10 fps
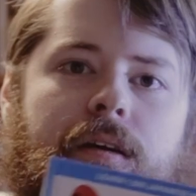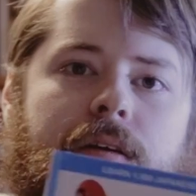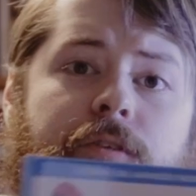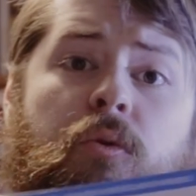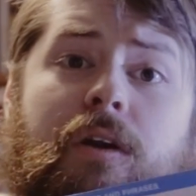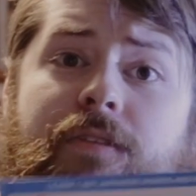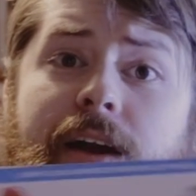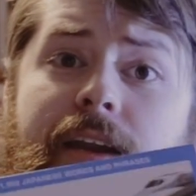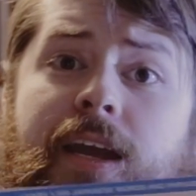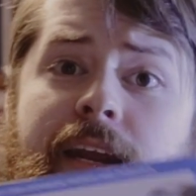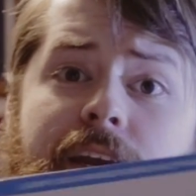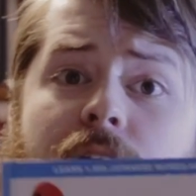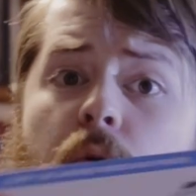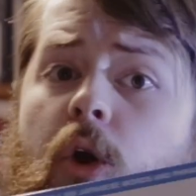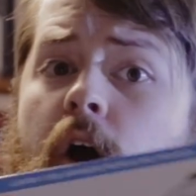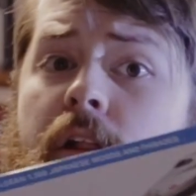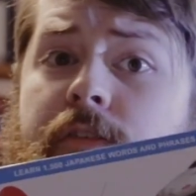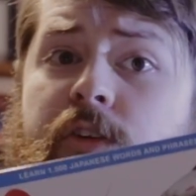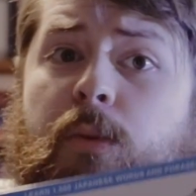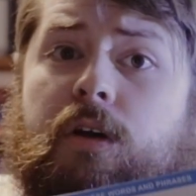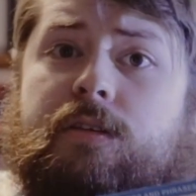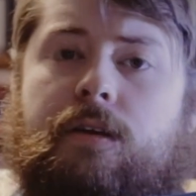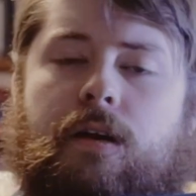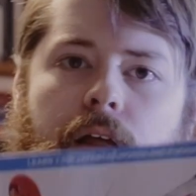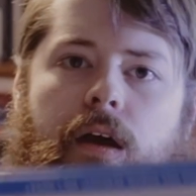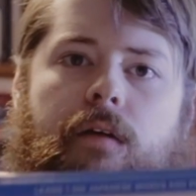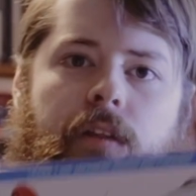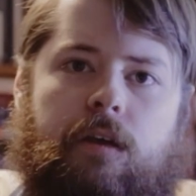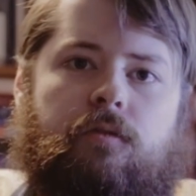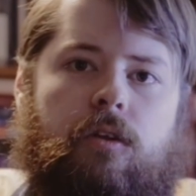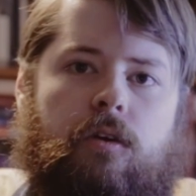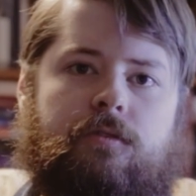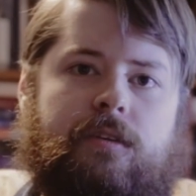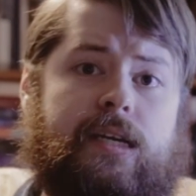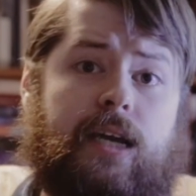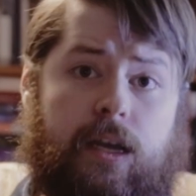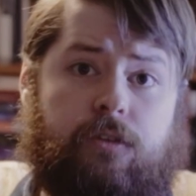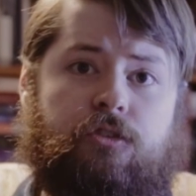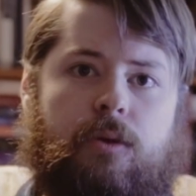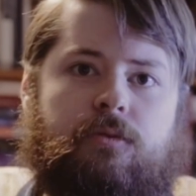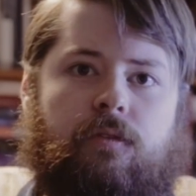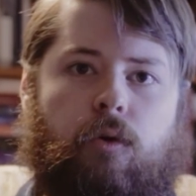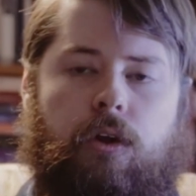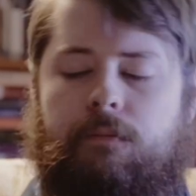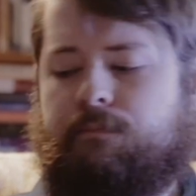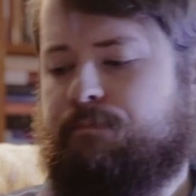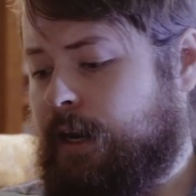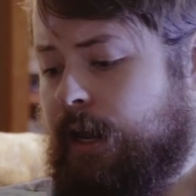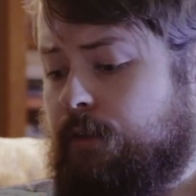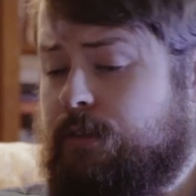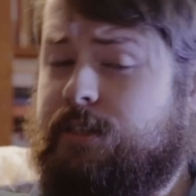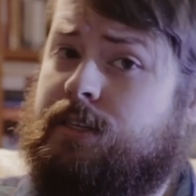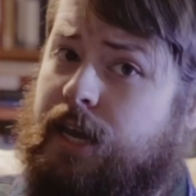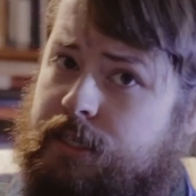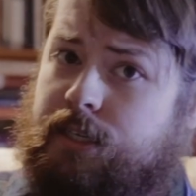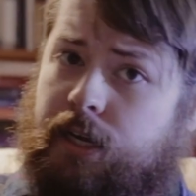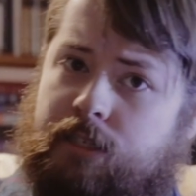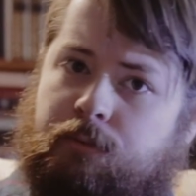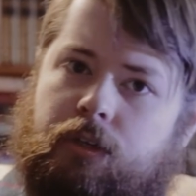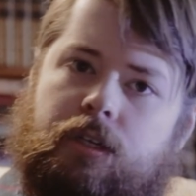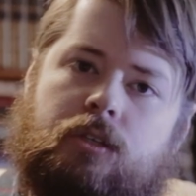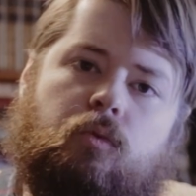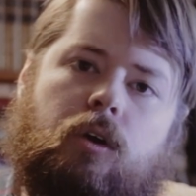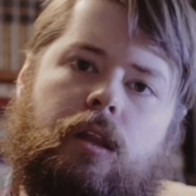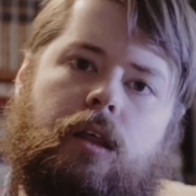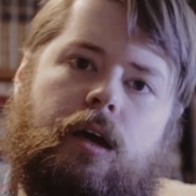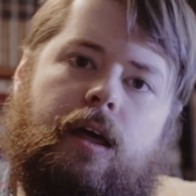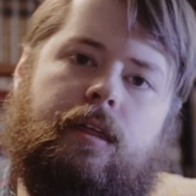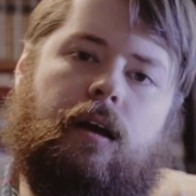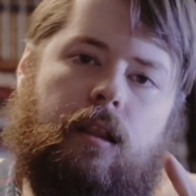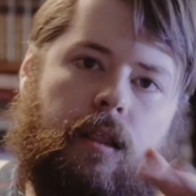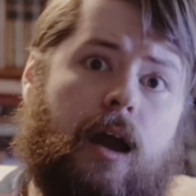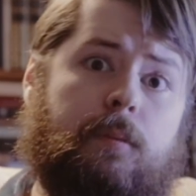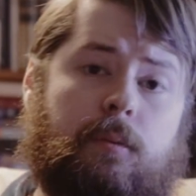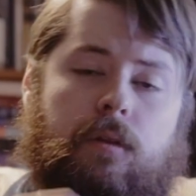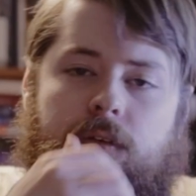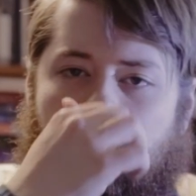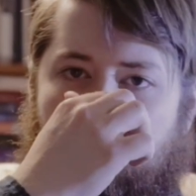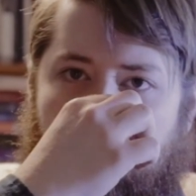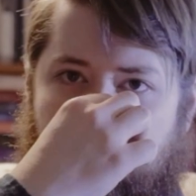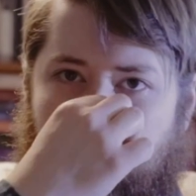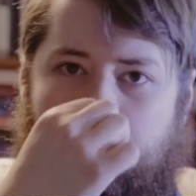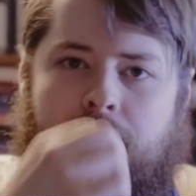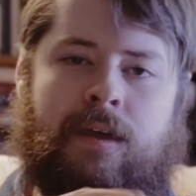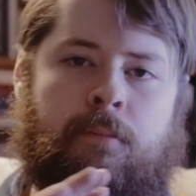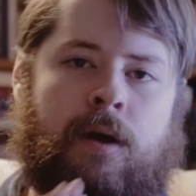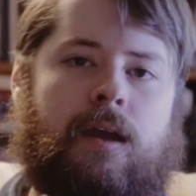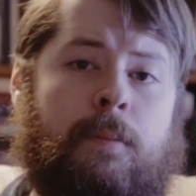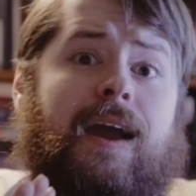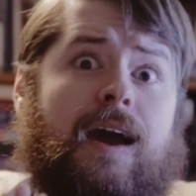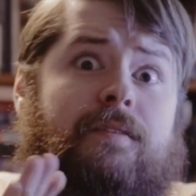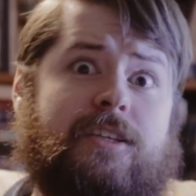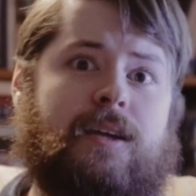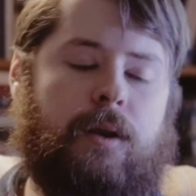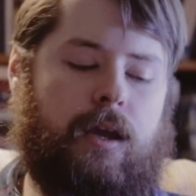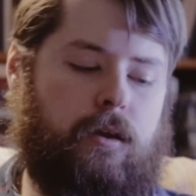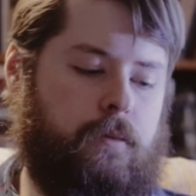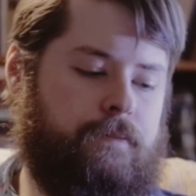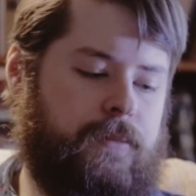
If you want to find any or all of these books, I'll have links for those in the description for you. Now, this next textbook is one that I think a lot of people have heard of, and it might kind of intimidate you.